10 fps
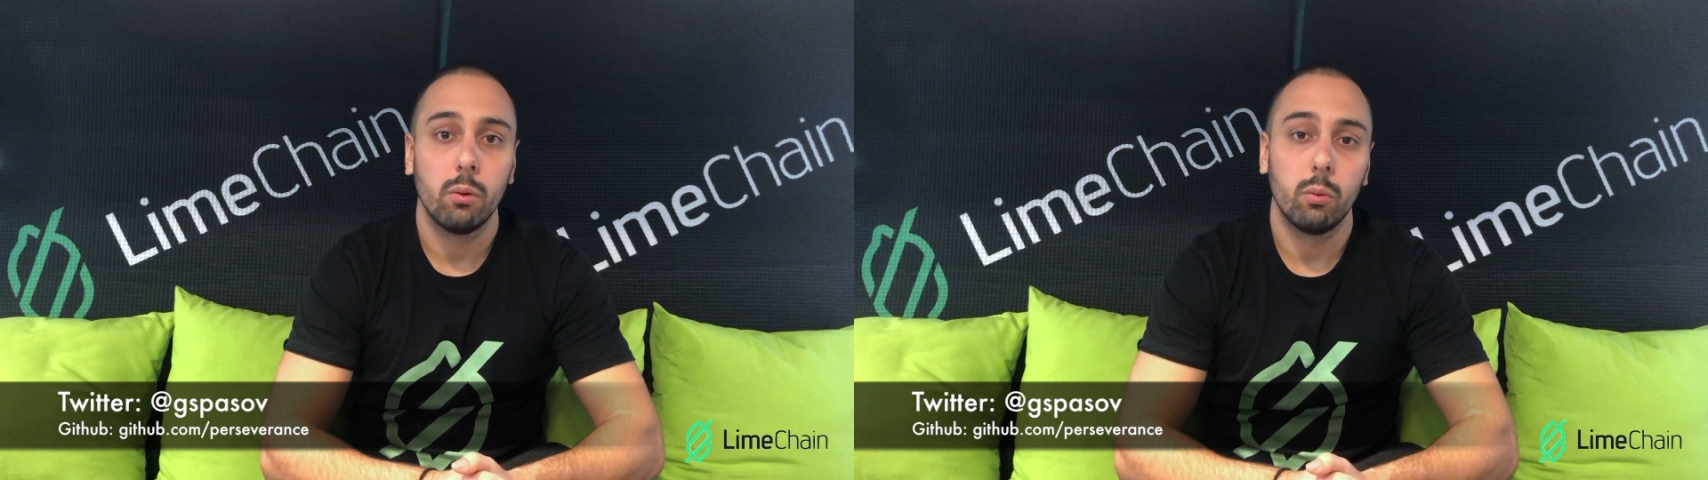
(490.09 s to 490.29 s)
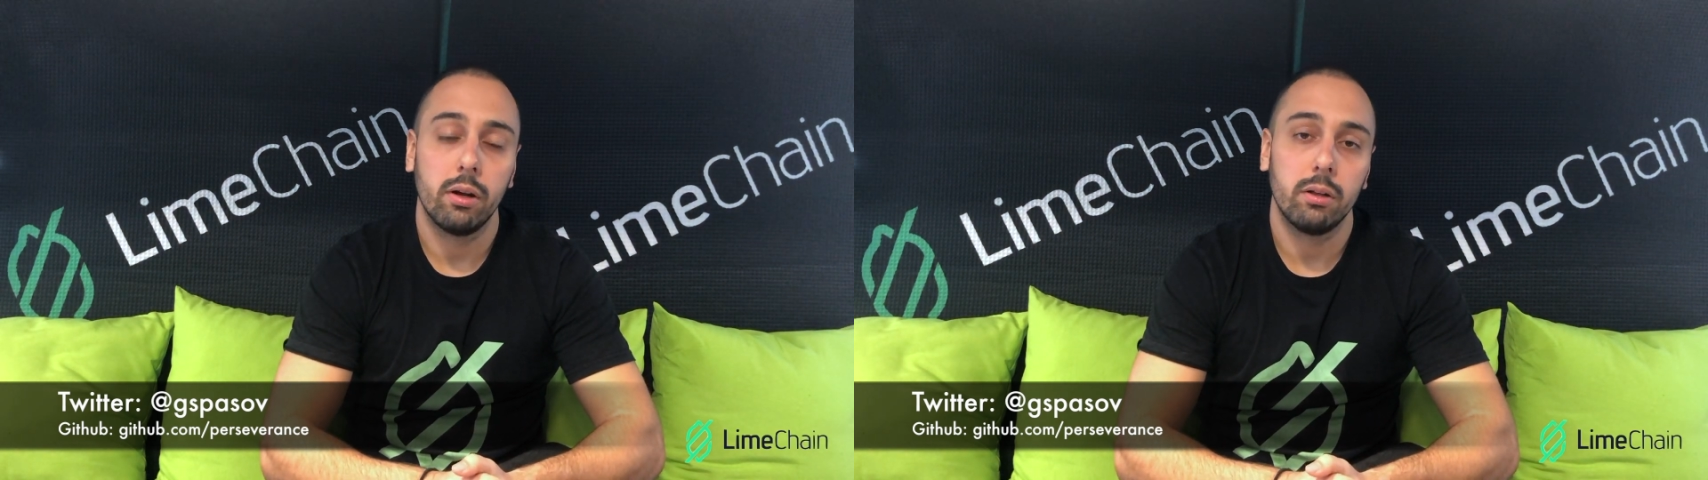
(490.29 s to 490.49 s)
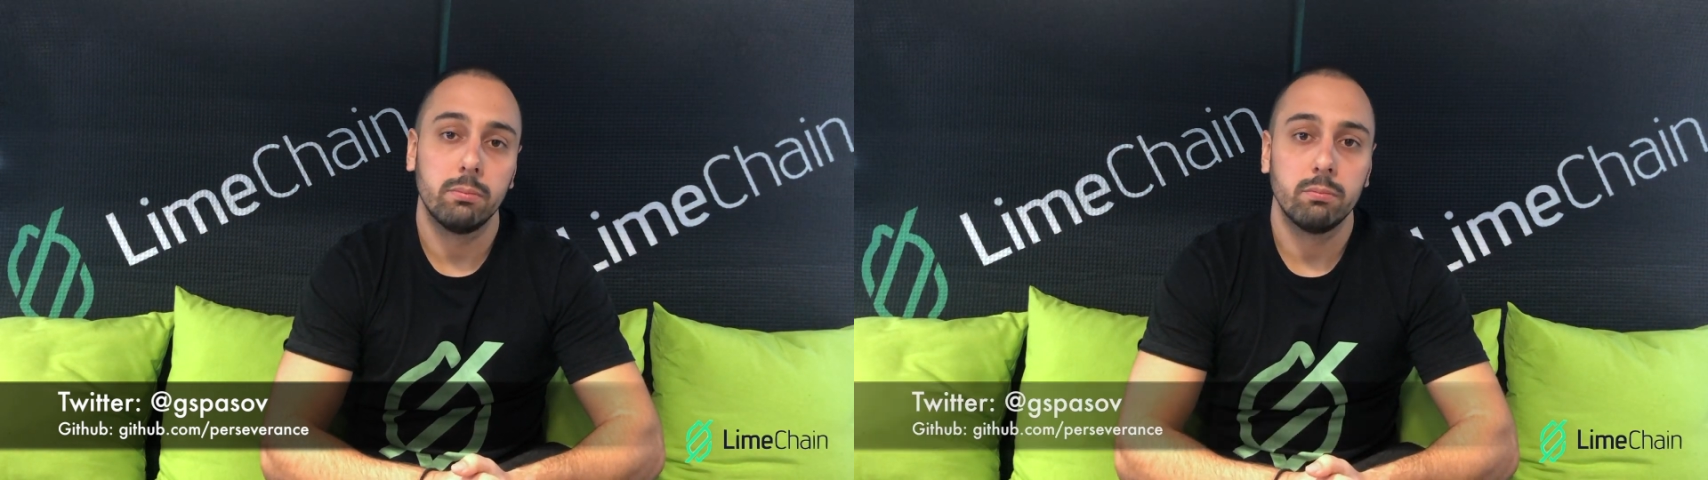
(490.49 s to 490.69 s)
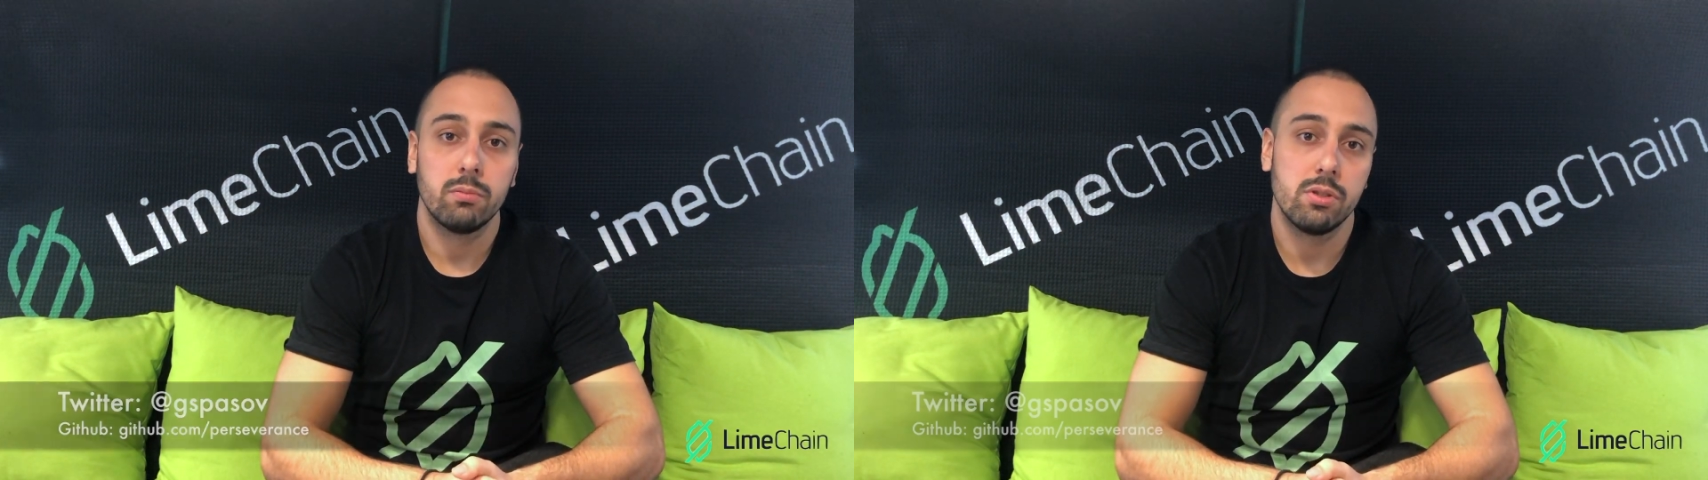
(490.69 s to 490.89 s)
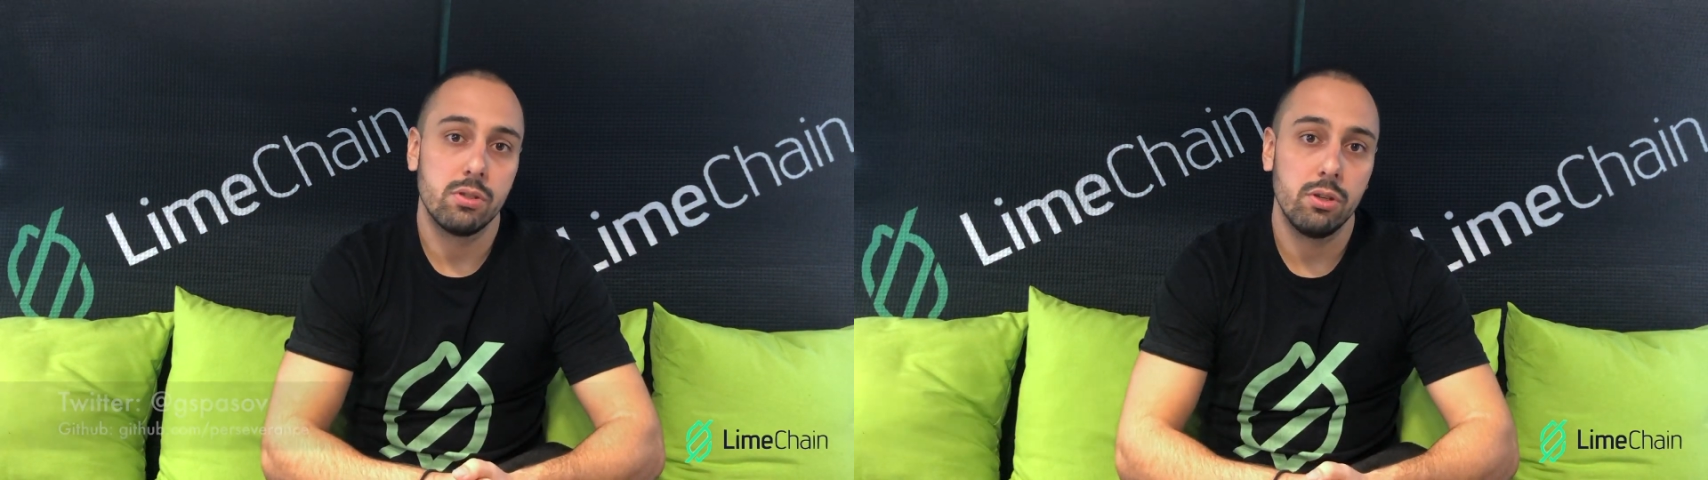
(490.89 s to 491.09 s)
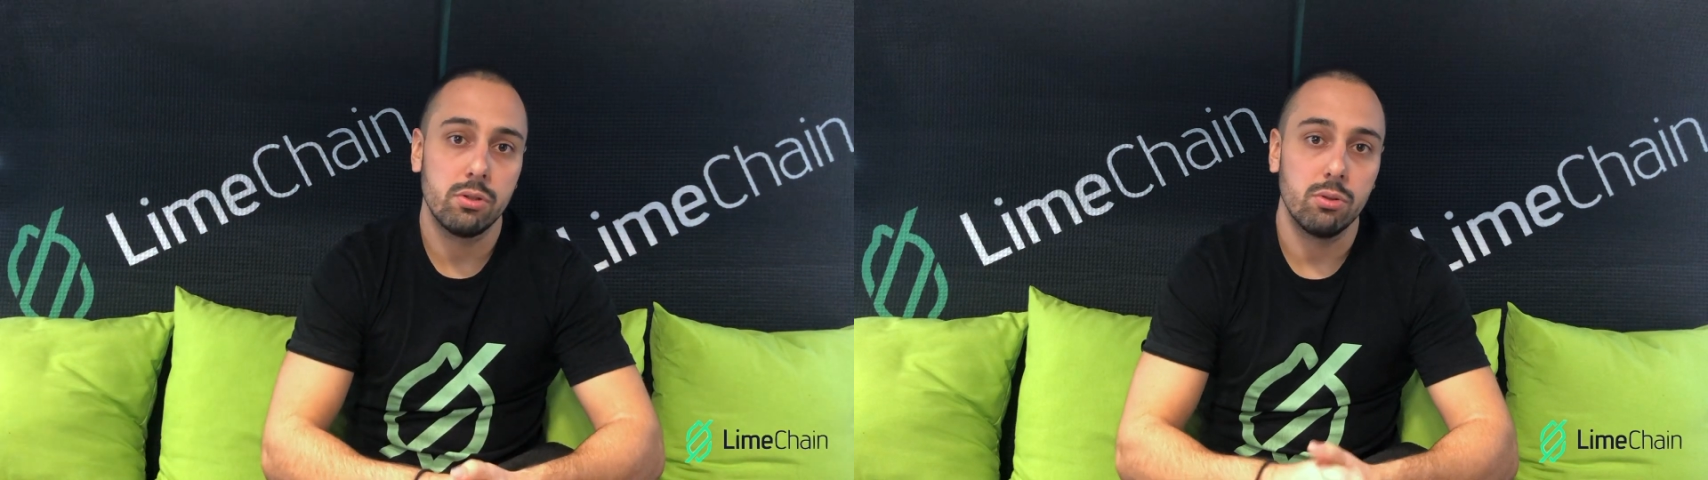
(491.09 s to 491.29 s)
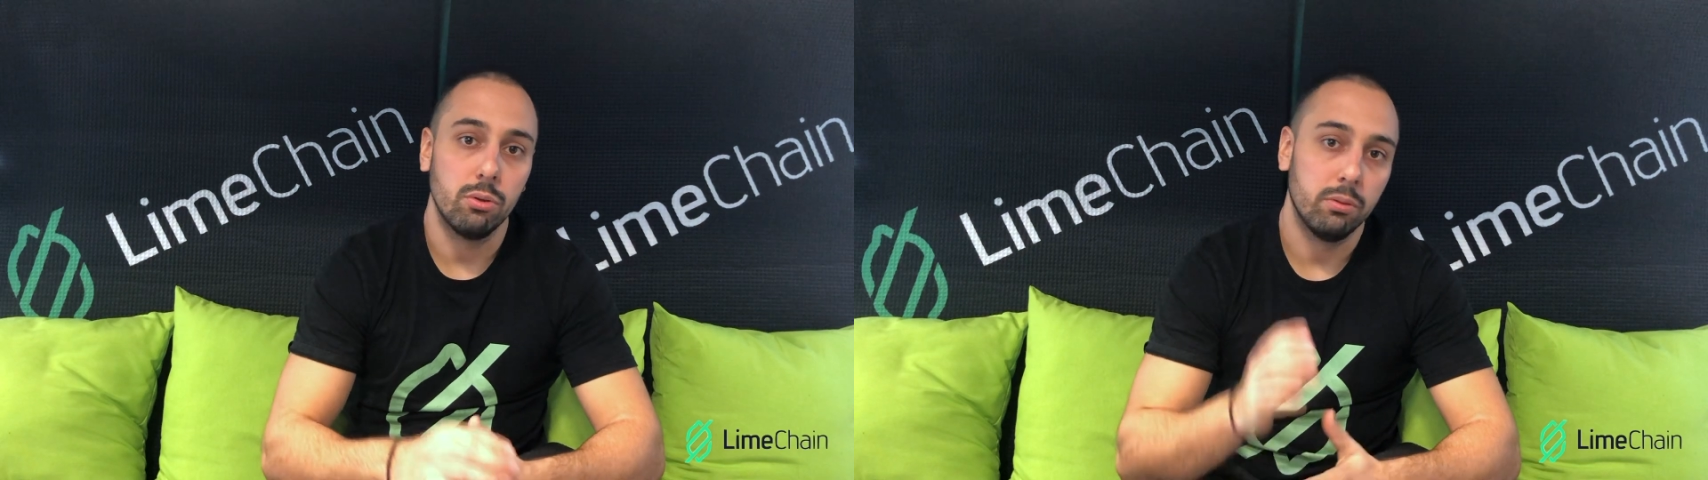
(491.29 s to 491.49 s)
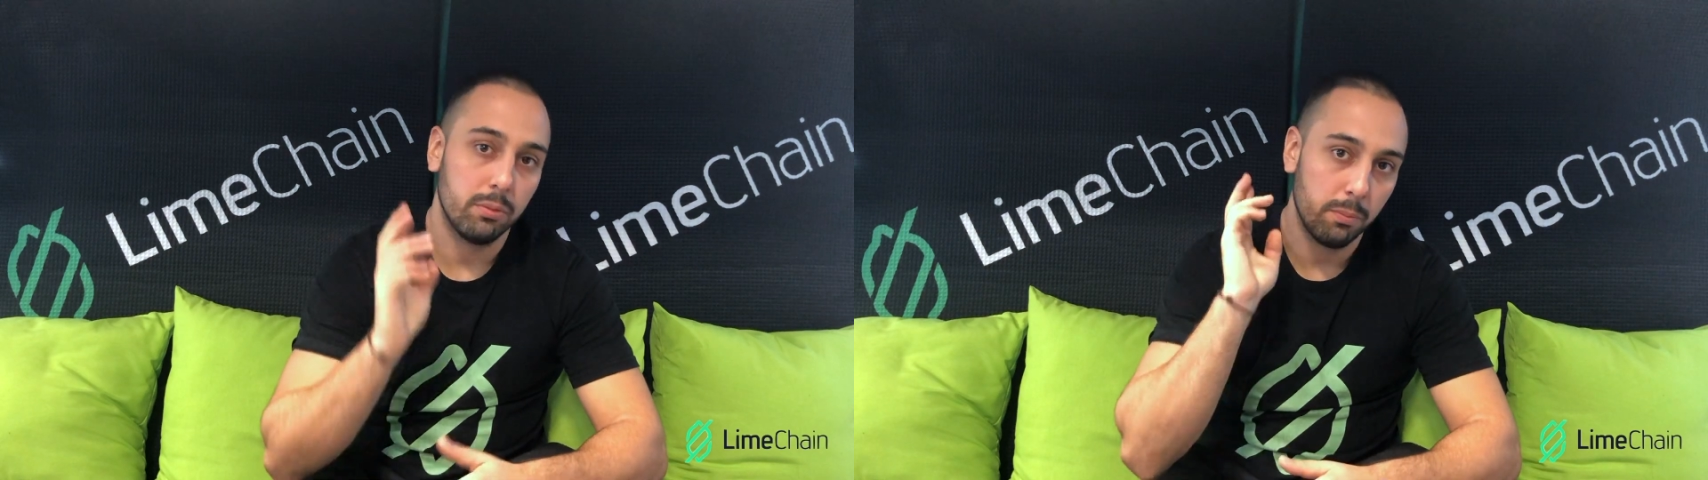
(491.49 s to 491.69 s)
well, see you
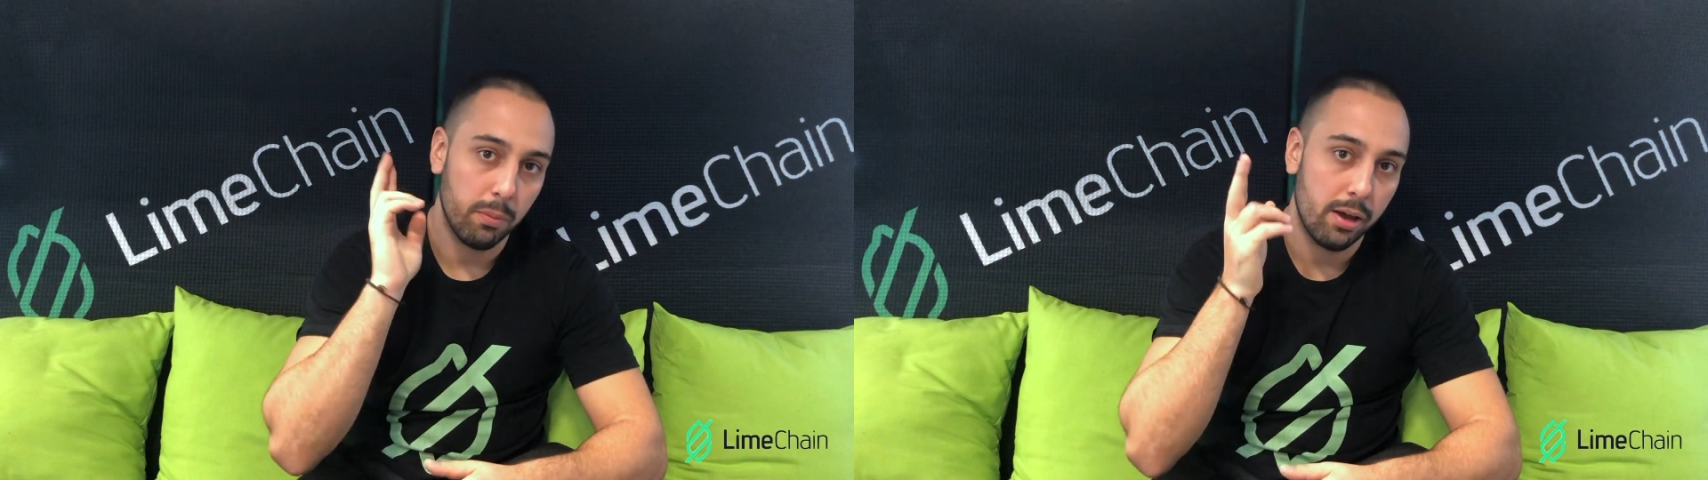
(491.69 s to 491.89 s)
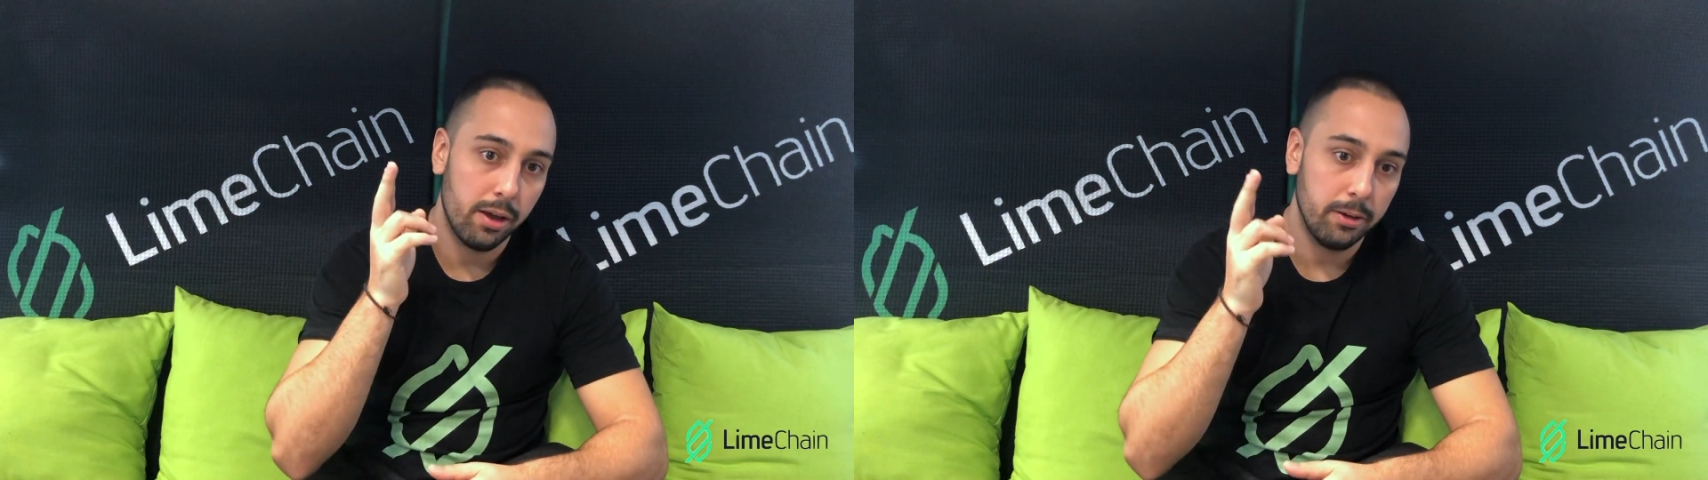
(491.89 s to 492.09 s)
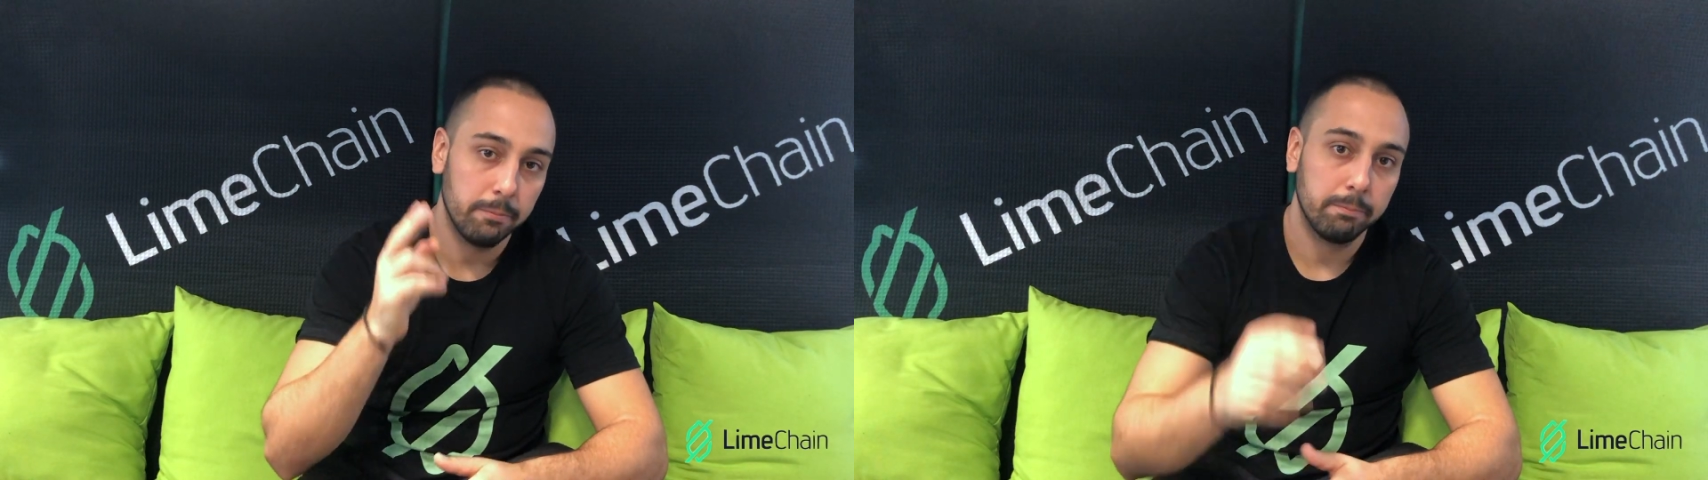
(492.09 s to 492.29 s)
soon. Bye.